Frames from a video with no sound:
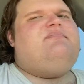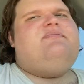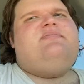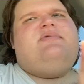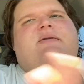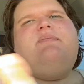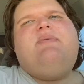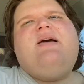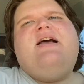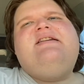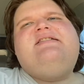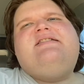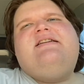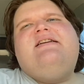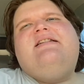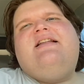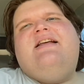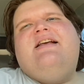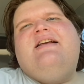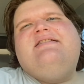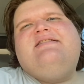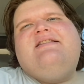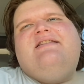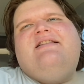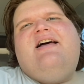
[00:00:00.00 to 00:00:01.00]
He
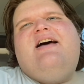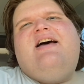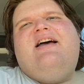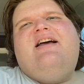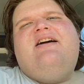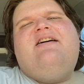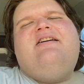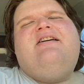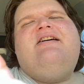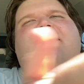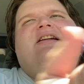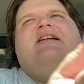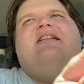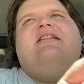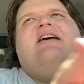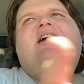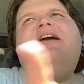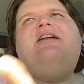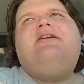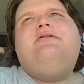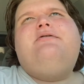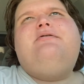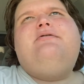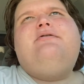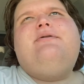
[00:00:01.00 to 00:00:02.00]
basically is a liar, and he
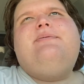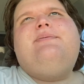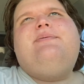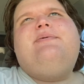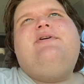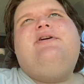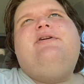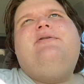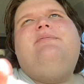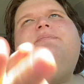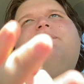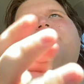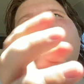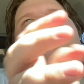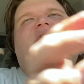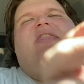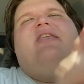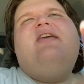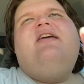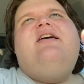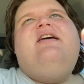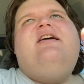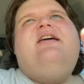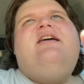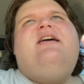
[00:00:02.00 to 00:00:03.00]
lied to corporate,
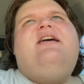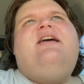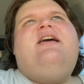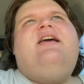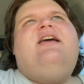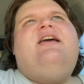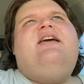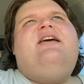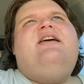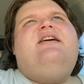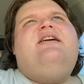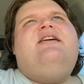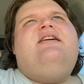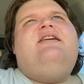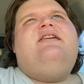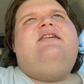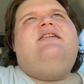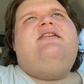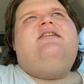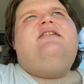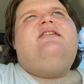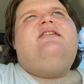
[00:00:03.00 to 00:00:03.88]
and